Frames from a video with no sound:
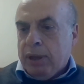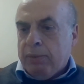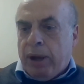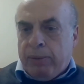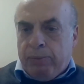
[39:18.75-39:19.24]

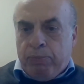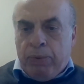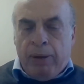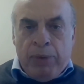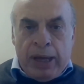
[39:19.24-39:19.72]
my
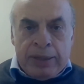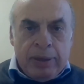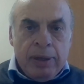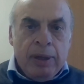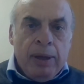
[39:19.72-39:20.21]

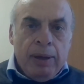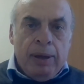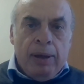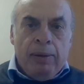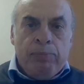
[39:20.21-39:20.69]
best
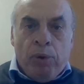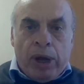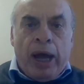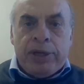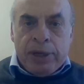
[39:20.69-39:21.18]

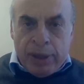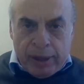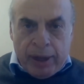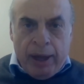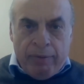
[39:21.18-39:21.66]
book agent
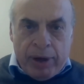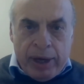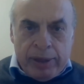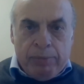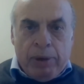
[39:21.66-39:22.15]
that I ever
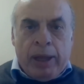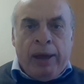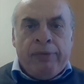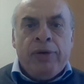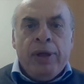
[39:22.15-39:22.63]
had in my
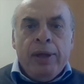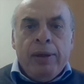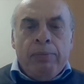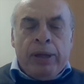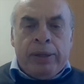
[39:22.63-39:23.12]
life,
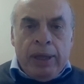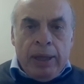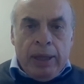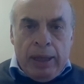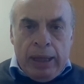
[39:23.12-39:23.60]
but
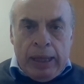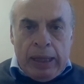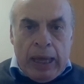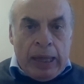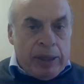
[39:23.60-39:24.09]

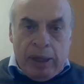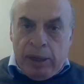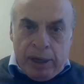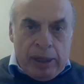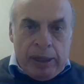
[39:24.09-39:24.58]
and
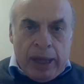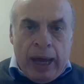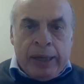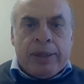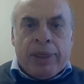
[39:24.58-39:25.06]
he really
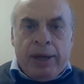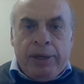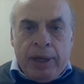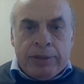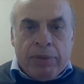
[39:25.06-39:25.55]
liked the
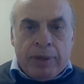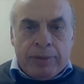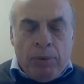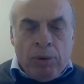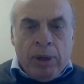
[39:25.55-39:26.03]
ideas of
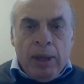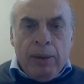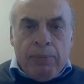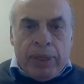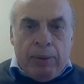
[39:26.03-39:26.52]
this book.
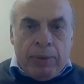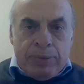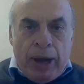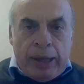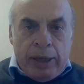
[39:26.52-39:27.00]
But there
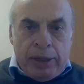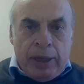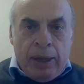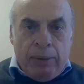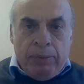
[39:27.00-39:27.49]
was one
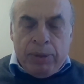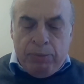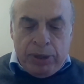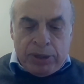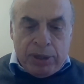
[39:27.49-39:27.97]
idea with
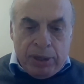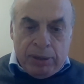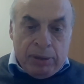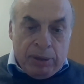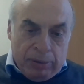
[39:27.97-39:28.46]
which
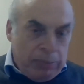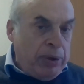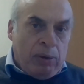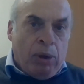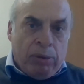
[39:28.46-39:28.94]

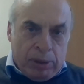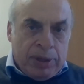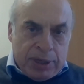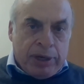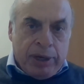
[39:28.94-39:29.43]
we all
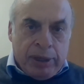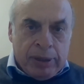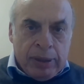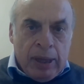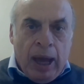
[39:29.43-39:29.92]

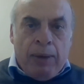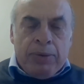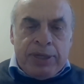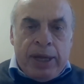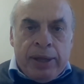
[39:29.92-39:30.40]
disagreed. I
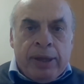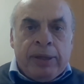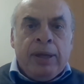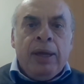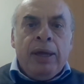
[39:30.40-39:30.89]
was saying
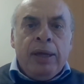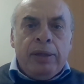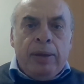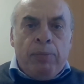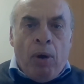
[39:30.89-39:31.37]
that
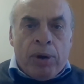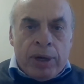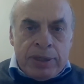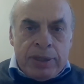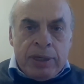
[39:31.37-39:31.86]

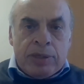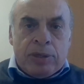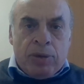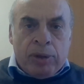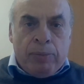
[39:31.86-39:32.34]
democracy,
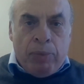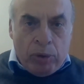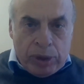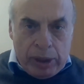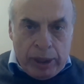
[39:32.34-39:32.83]
it's not
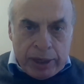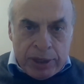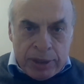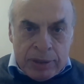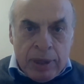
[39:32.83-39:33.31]
about
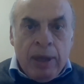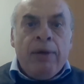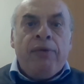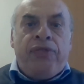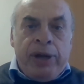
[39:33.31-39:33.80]
elections.
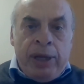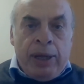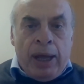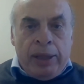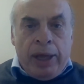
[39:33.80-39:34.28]

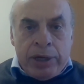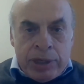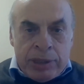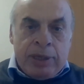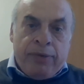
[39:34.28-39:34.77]
Free
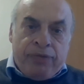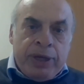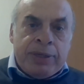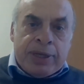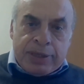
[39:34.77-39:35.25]
elections in a
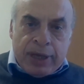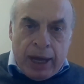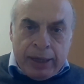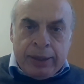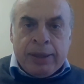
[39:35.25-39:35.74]
free
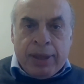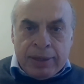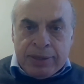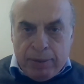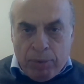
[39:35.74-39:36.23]
society,
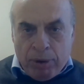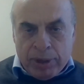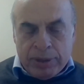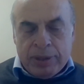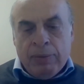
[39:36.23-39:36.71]
that's
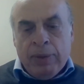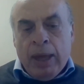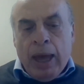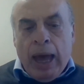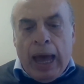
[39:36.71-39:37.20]
democracy.
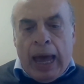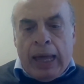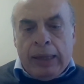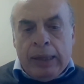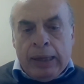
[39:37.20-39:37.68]

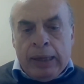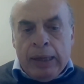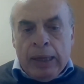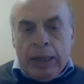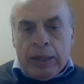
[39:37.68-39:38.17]
And
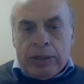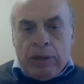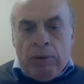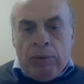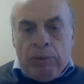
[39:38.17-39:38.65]

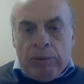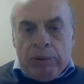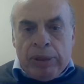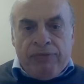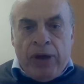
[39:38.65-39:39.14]
so
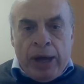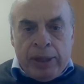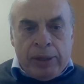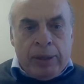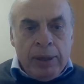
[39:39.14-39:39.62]
the
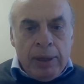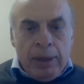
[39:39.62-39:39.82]
fact that